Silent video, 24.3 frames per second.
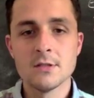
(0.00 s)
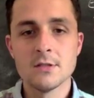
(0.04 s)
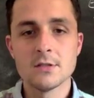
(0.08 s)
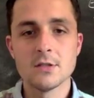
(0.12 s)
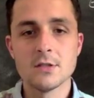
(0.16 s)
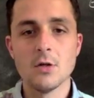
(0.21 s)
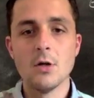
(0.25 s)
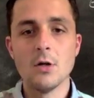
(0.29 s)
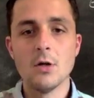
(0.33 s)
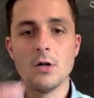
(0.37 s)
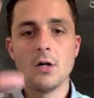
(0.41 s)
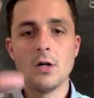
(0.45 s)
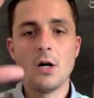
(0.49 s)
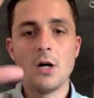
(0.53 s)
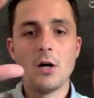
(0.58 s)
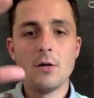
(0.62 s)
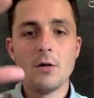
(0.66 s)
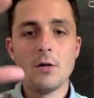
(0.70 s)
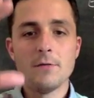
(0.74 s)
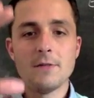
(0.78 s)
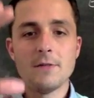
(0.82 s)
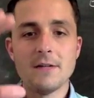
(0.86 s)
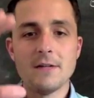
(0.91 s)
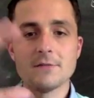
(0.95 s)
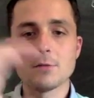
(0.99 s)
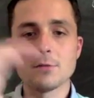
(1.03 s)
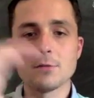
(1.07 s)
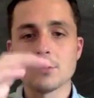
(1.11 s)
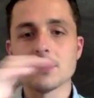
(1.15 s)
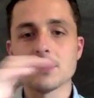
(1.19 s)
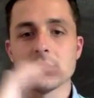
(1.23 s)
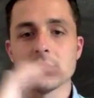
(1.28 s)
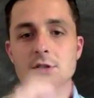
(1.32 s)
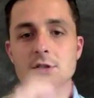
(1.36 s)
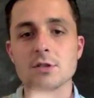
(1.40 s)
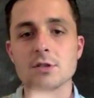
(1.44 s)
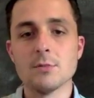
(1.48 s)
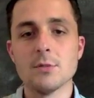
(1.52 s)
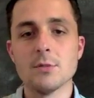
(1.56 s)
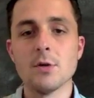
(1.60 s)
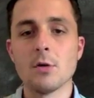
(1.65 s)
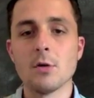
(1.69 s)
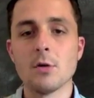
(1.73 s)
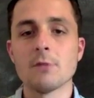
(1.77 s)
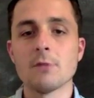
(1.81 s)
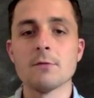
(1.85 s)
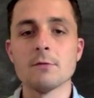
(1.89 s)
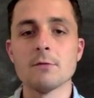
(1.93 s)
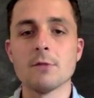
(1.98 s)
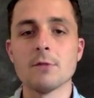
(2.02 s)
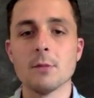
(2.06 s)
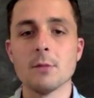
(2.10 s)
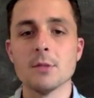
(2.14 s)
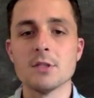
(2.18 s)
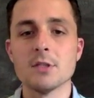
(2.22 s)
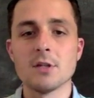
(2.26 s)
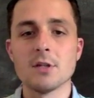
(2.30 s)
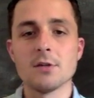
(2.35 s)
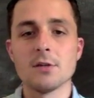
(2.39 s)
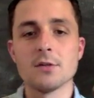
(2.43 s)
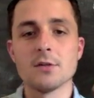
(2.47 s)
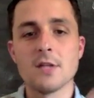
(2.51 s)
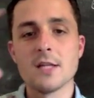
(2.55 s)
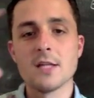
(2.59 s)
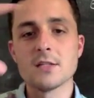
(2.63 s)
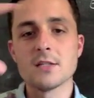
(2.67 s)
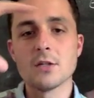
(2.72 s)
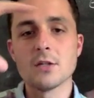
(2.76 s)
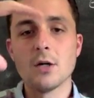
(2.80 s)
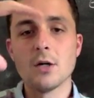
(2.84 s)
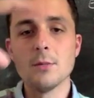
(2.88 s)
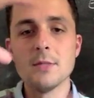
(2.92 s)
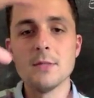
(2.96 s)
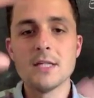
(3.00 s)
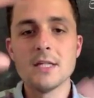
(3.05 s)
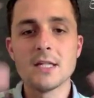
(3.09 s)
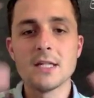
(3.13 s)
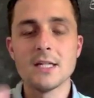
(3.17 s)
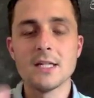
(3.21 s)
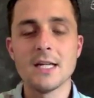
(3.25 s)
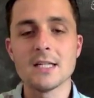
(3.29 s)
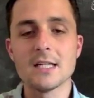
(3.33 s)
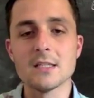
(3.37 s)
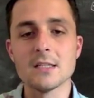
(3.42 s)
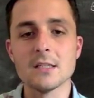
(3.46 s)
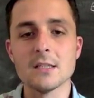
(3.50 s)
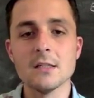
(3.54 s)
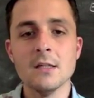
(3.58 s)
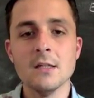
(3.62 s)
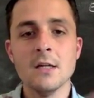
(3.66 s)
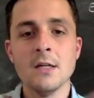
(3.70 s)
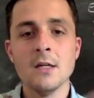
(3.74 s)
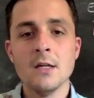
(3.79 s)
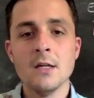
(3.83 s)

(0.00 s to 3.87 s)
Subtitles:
So all 5 sources shouldn't be orphaned from each other. They should all be connected.